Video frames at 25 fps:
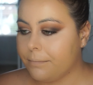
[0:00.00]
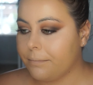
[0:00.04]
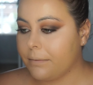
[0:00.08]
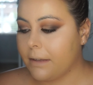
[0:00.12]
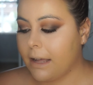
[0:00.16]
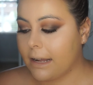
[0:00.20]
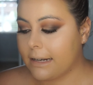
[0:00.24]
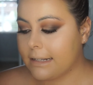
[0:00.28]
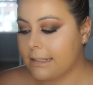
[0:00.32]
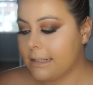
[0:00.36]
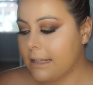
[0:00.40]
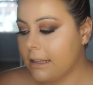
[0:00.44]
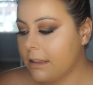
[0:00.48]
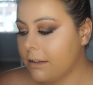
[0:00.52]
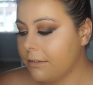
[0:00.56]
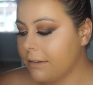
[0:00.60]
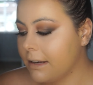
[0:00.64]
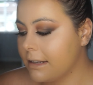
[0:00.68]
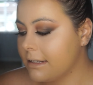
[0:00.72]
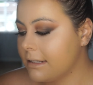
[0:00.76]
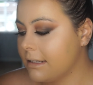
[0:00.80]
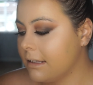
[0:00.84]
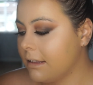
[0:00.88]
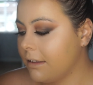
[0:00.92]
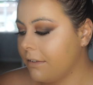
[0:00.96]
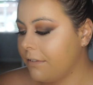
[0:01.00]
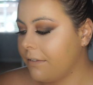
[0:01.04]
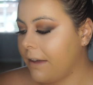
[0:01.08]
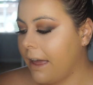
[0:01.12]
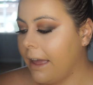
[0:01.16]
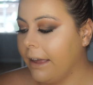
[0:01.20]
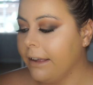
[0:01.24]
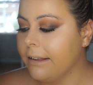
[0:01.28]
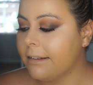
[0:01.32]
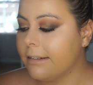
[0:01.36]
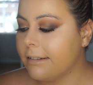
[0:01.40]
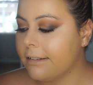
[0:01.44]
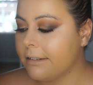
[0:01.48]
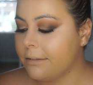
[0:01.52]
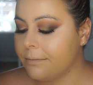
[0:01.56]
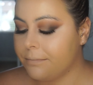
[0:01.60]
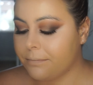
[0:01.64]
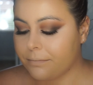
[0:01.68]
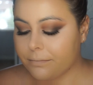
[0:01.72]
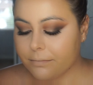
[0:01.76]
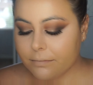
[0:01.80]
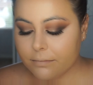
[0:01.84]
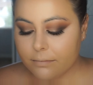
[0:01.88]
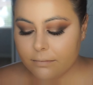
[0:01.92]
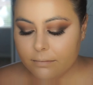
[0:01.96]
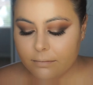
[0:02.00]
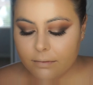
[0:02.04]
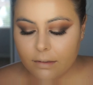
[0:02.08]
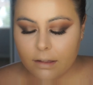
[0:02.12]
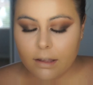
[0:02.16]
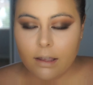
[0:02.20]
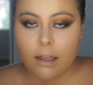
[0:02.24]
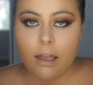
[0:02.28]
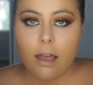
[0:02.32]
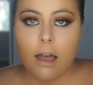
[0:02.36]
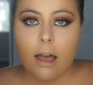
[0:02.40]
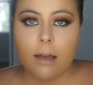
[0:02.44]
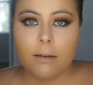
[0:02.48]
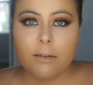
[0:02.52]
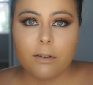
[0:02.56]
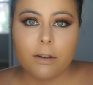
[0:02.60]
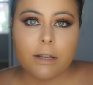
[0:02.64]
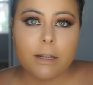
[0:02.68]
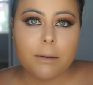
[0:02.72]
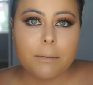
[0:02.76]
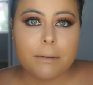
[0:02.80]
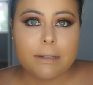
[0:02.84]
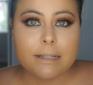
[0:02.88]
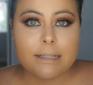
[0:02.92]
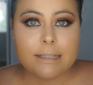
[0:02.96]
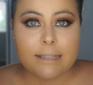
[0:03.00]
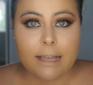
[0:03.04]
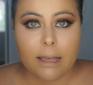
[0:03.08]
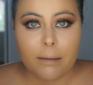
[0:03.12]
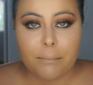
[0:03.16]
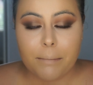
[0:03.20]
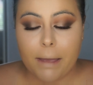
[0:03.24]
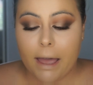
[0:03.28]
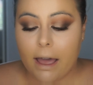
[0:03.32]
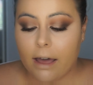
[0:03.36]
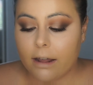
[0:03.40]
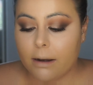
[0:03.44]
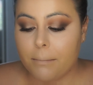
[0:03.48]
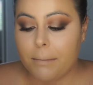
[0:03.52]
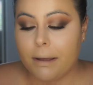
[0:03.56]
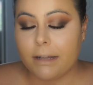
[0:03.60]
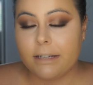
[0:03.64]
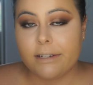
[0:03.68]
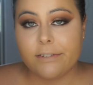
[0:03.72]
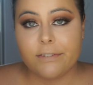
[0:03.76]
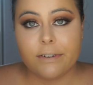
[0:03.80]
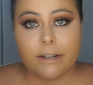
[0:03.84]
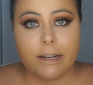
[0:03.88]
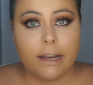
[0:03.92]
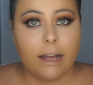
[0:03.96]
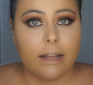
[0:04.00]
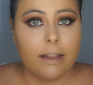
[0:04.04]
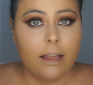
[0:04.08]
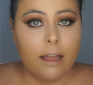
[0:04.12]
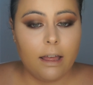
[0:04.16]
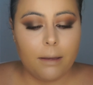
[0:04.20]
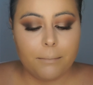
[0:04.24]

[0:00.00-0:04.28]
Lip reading: Now to set the rest of the face, I'm going in with the same powder but a different colour.